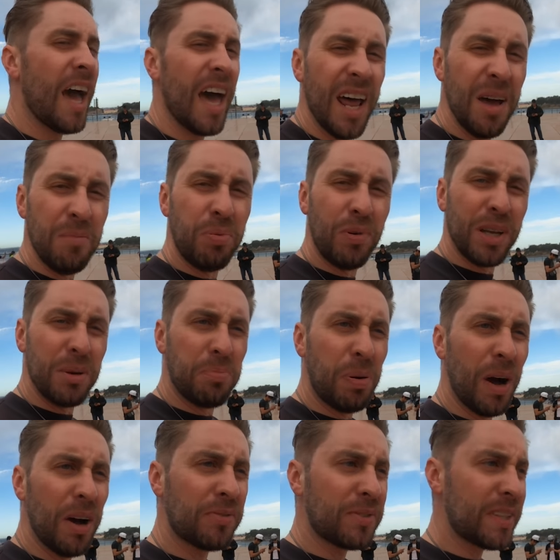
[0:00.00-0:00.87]
I'm
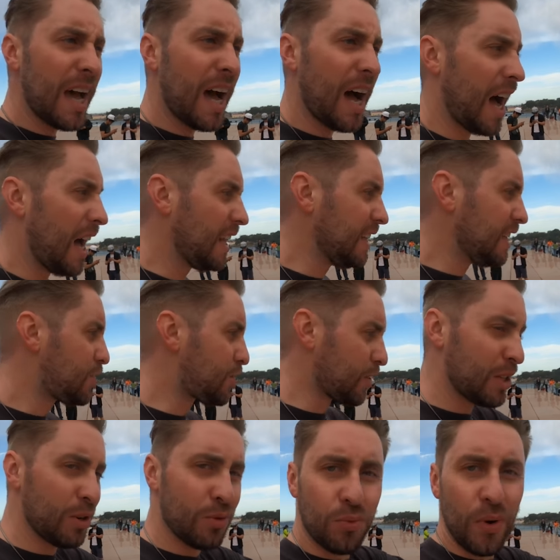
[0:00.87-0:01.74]
pretty puffed out. I
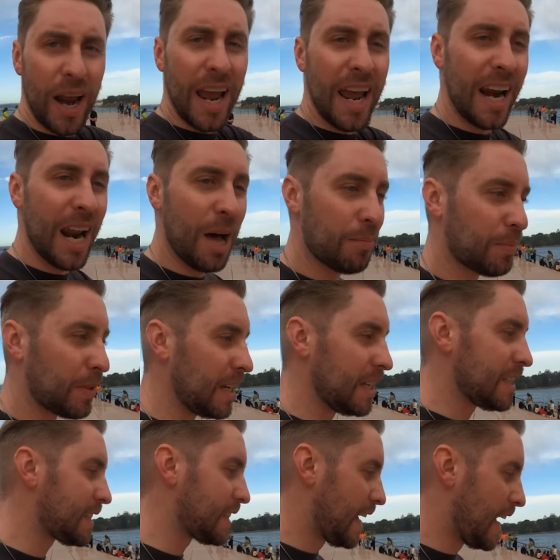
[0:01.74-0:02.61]
literally ran up
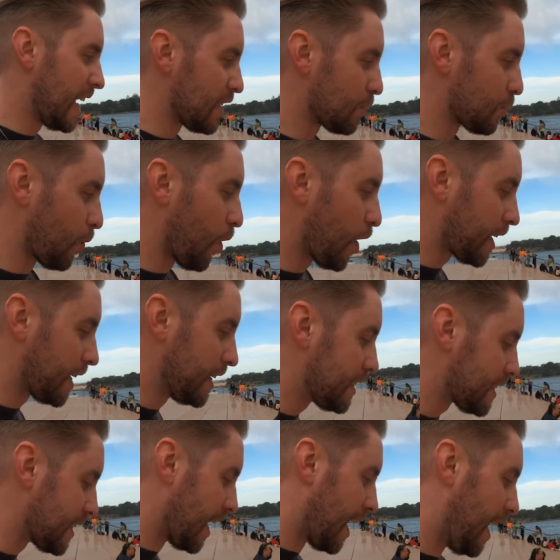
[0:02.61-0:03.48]
these stairs
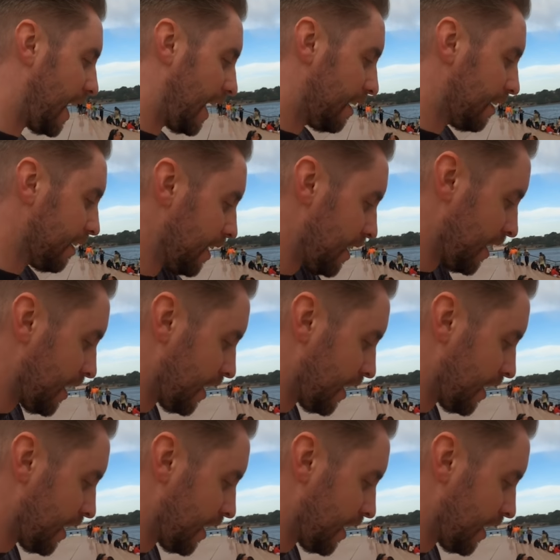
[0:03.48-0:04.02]
Rocky style.